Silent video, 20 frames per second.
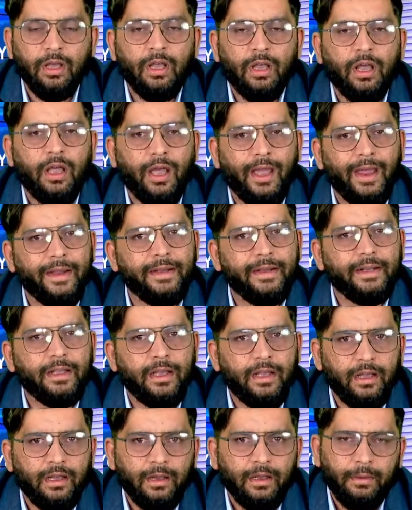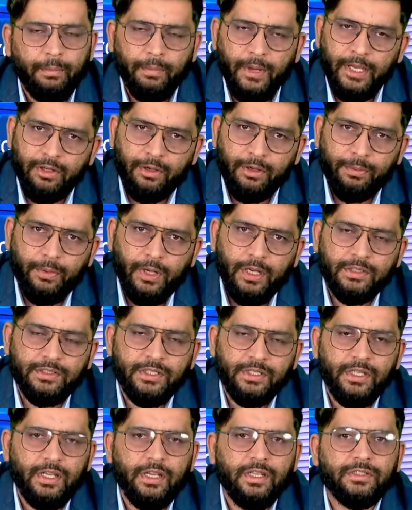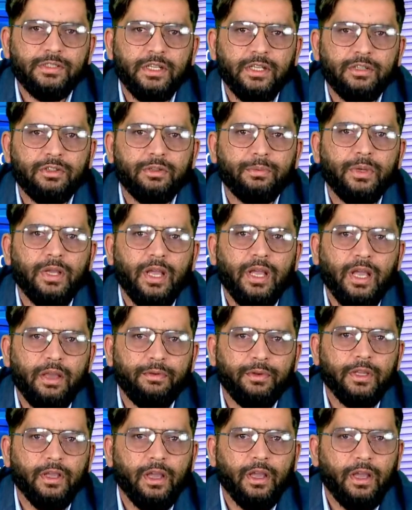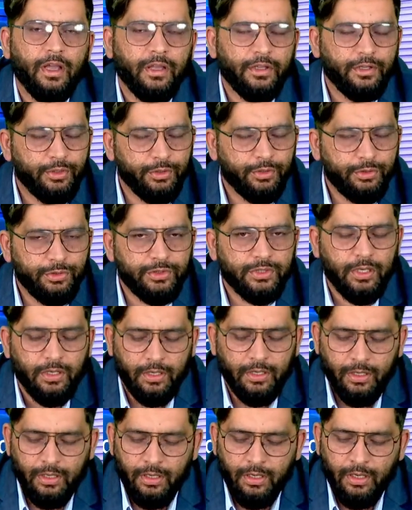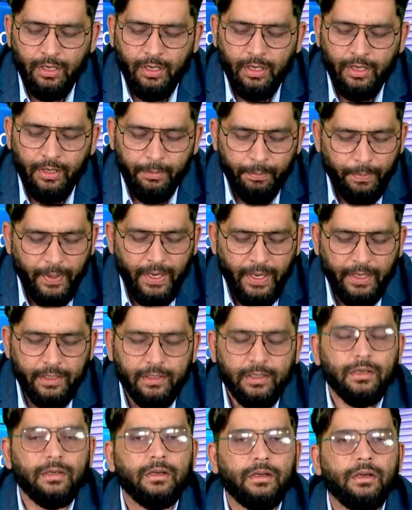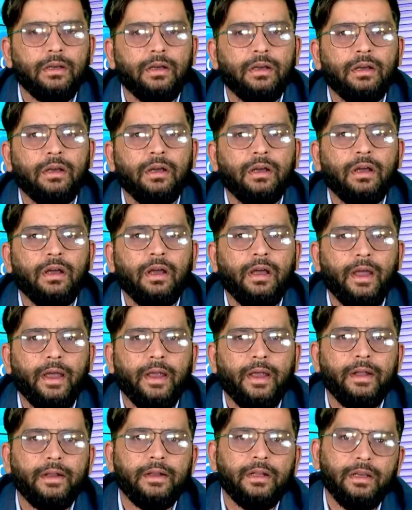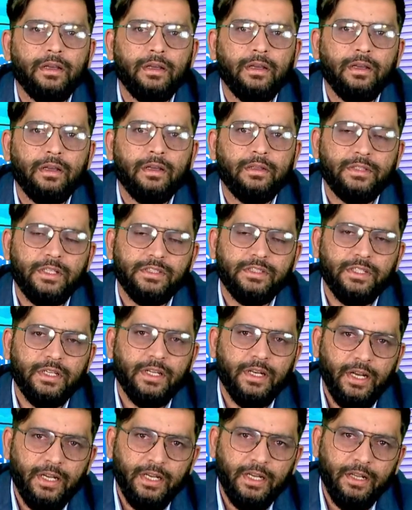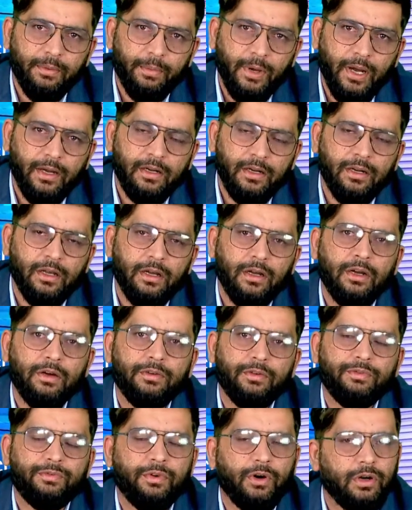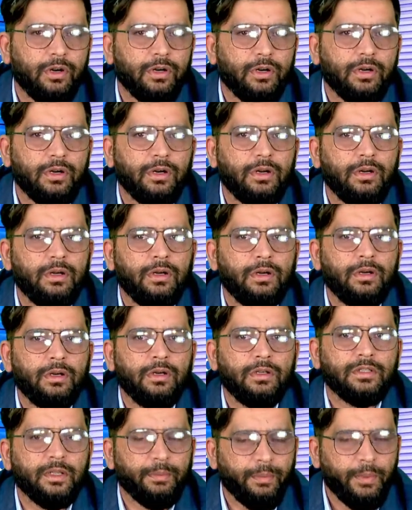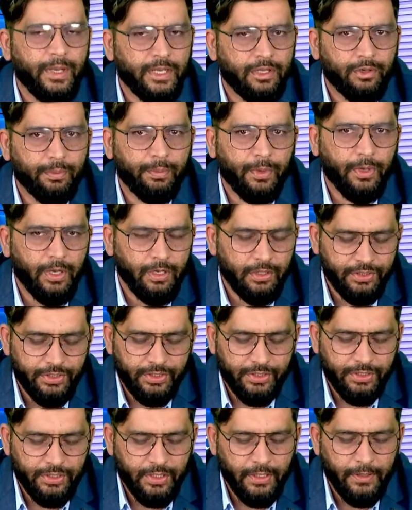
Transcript: And microbiology is said to be having a huge impact, and there is a great demand for the microbiologist.